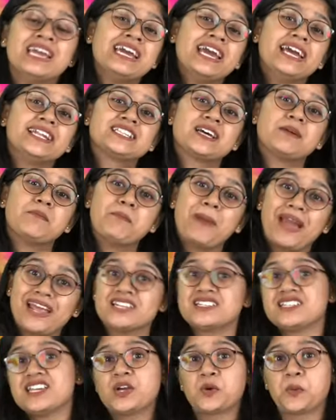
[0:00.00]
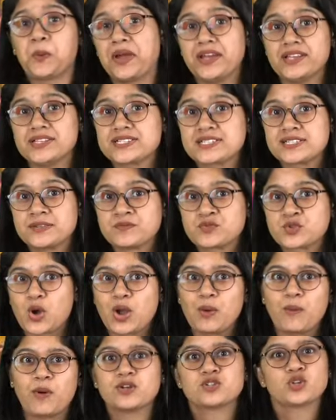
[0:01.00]
It's a Menti quiz,
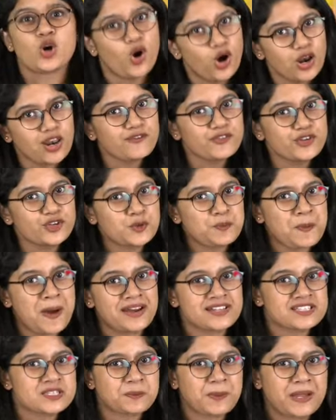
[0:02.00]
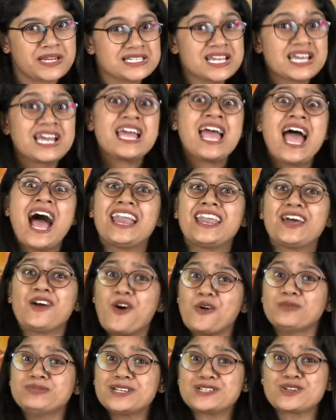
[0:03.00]
I want all of you to participate and I
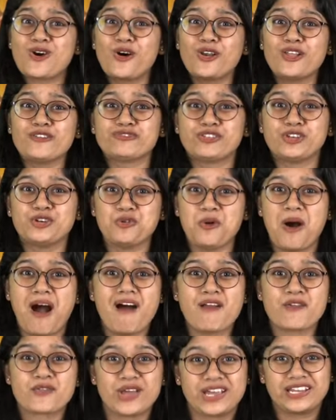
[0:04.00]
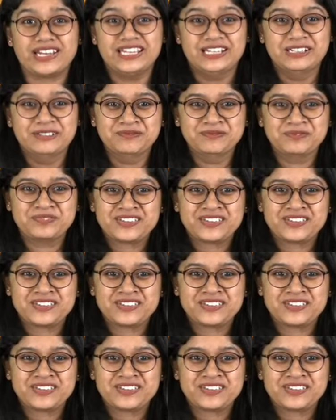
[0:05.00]
hope that all of you are ready.